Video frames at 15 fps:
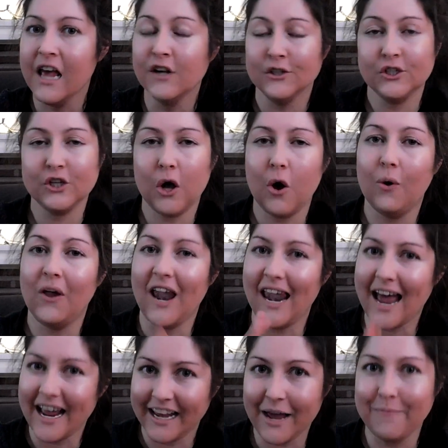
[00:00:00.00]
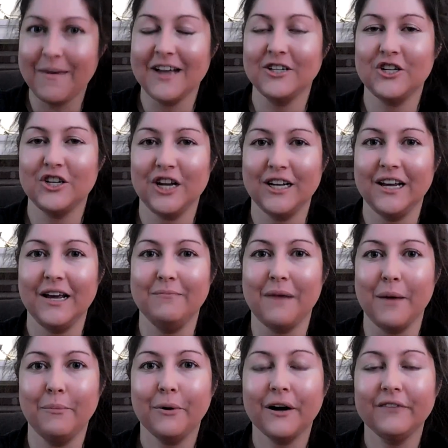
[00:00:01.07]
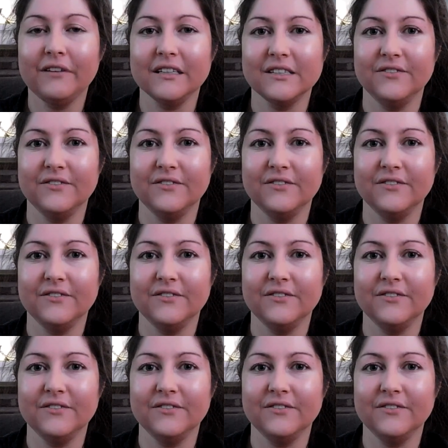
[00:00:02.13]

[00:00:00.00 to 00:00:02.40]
So like I mentioned in my previous